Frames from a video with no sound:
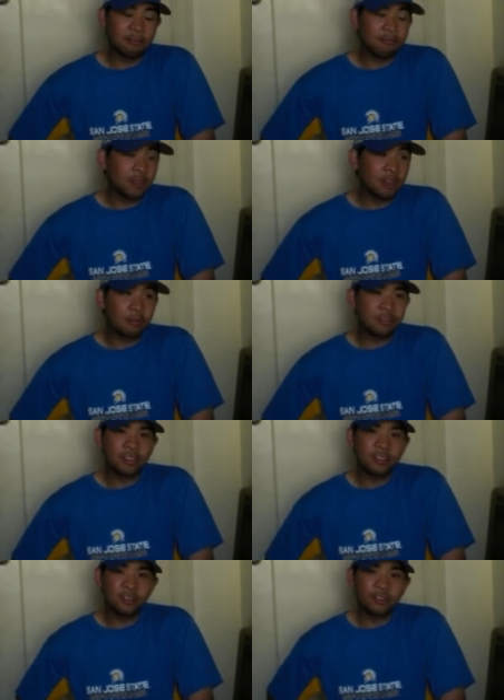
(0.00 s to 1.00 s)
a couple
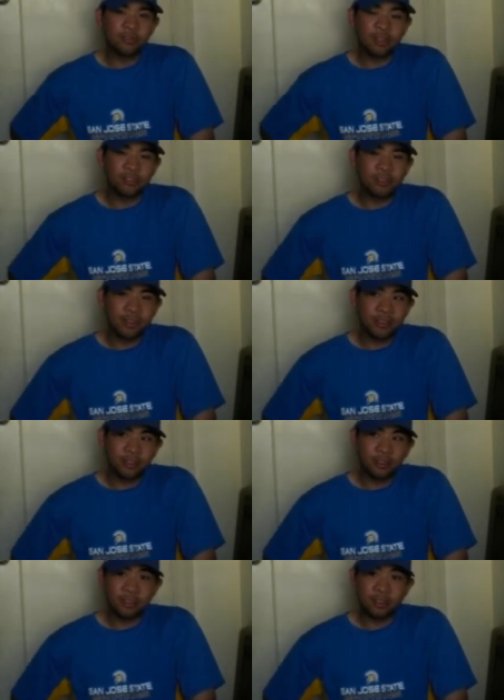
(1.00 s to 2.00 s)
seniors graduated
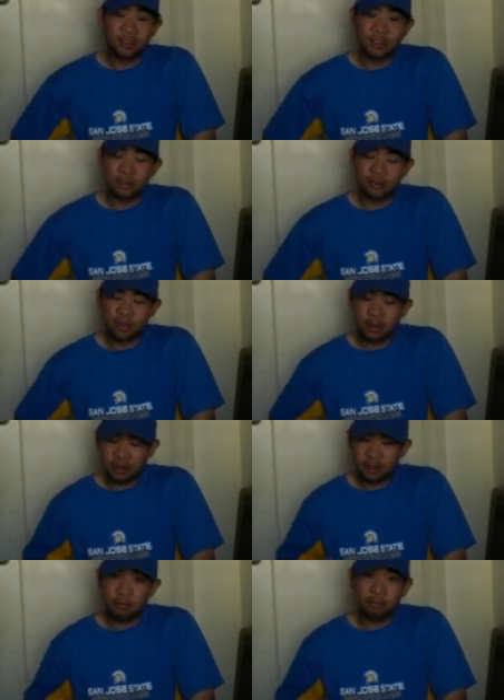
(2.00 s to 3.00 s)
last year. It's gonna they're gonna
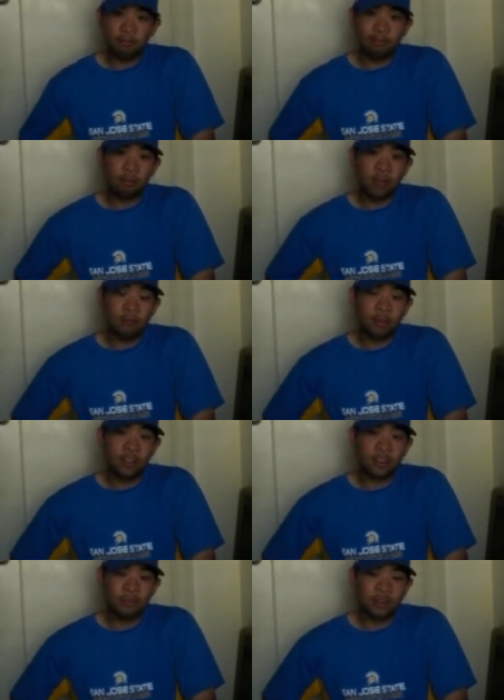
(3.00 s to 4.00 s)
need to run
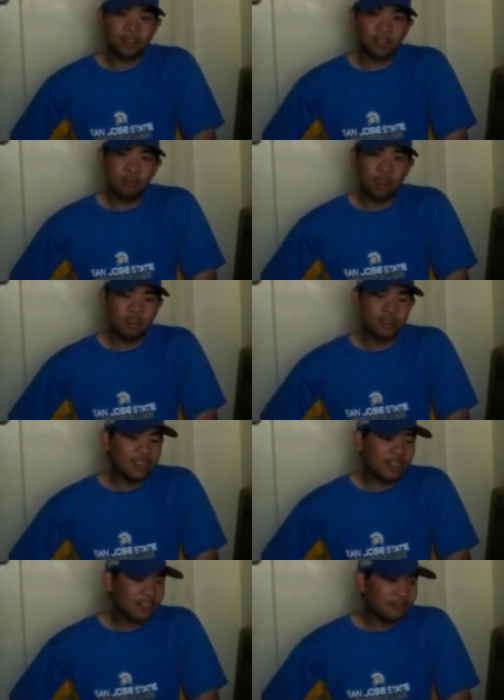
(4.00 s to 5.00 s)
block especially well.
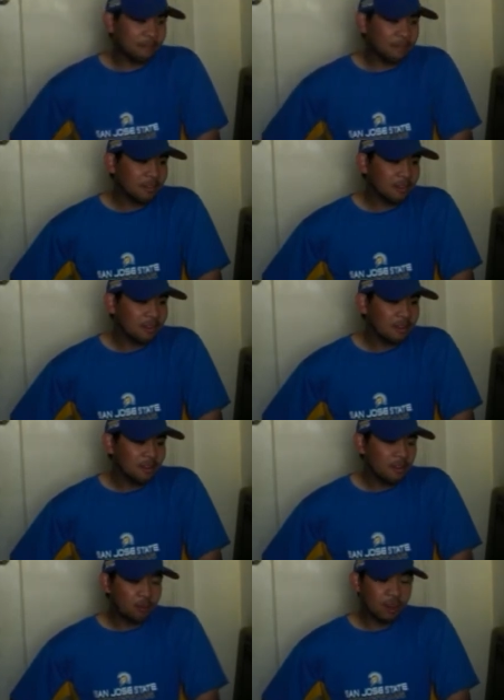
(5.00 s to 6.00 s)
Uh,
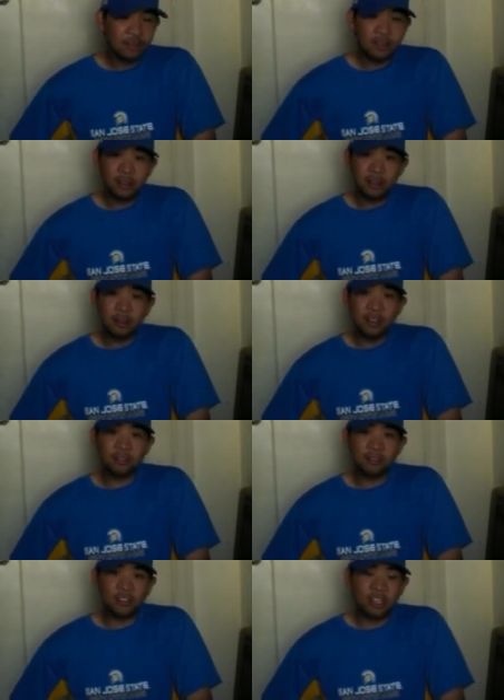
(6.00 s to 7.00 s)
we have De'Leon
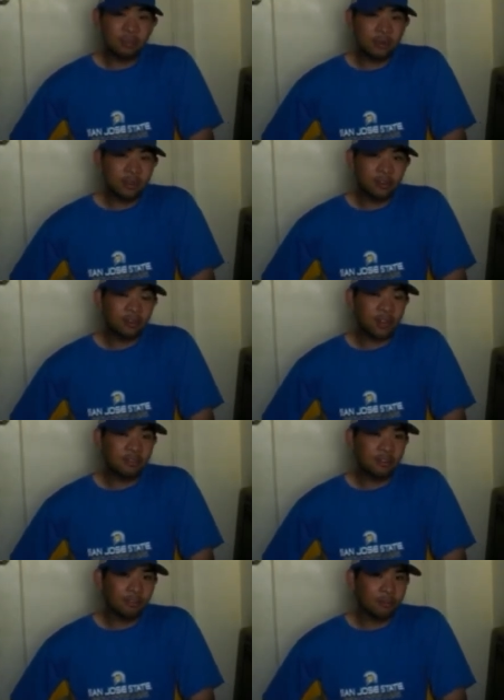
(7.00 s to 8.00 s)
Eskridge coming in,
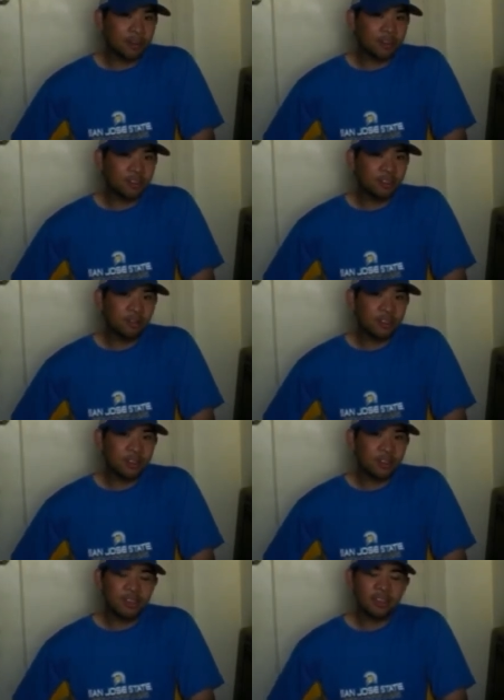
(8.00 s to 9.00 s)
transfer from Minnesota.
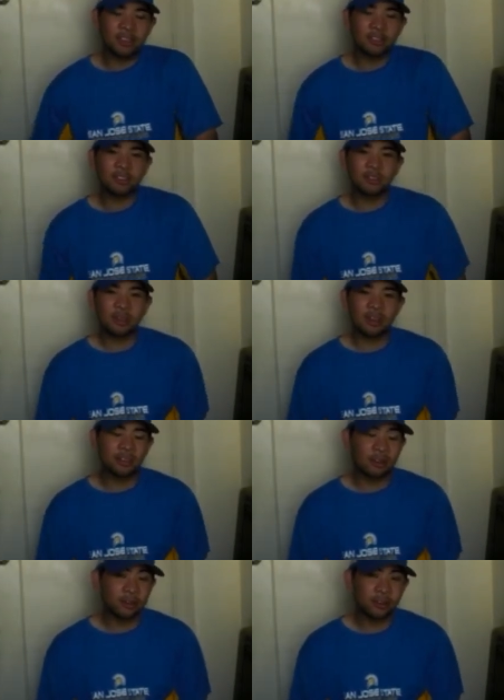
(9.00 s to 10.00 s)
Uh, he's gonna be I
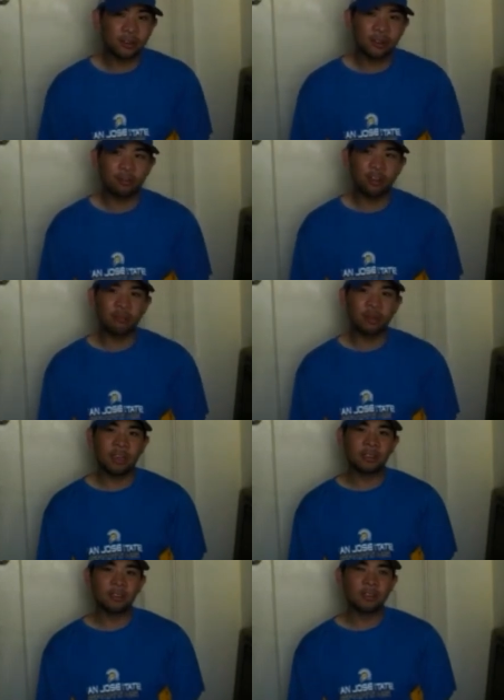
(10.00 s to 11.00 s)
think our starting running
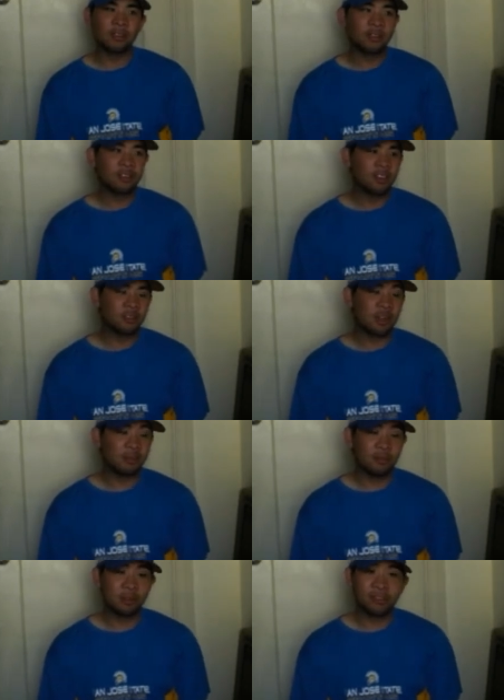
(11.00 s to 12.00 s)
back. They'll
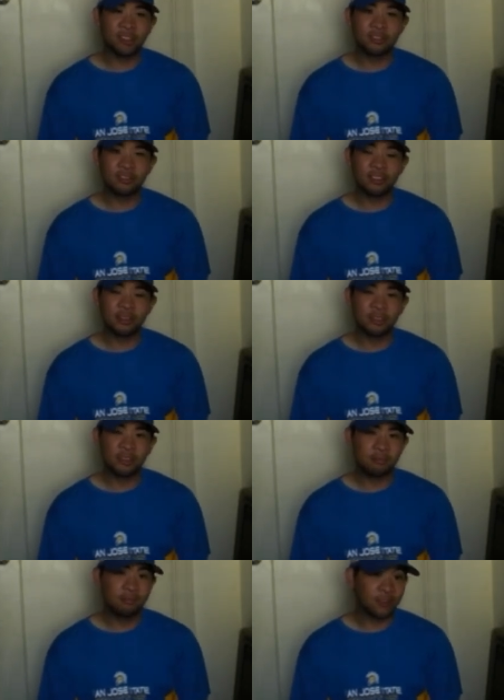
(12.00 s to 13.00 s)
probably be with Jason
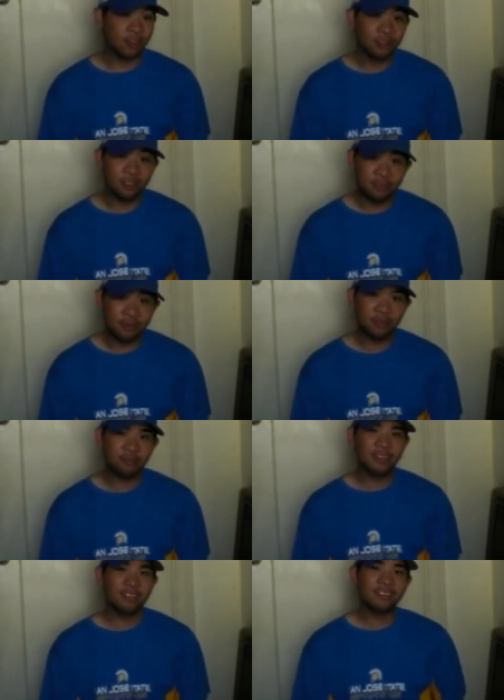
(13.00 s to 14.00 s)
Simpson. Shout out to you, by the
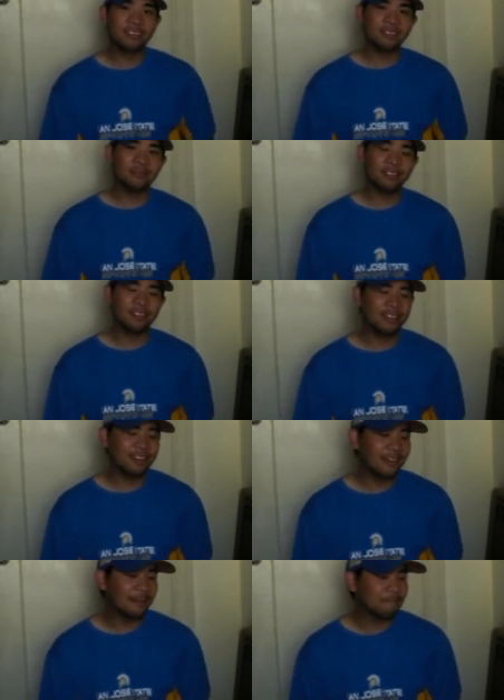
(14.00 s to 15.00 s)
way, Simpson.
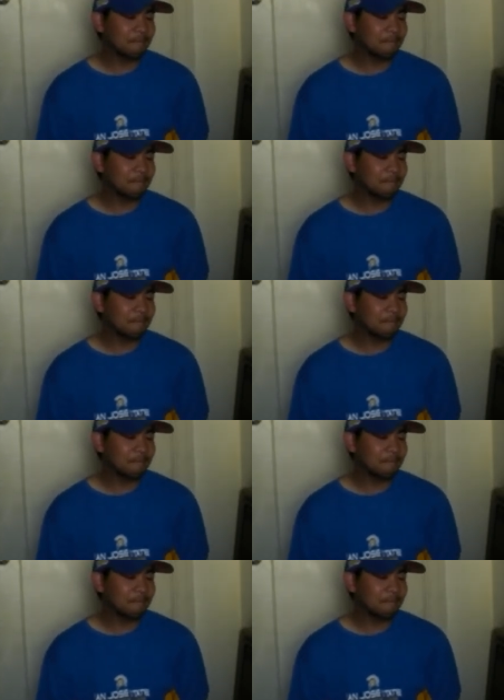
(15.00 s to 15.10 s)
Uh,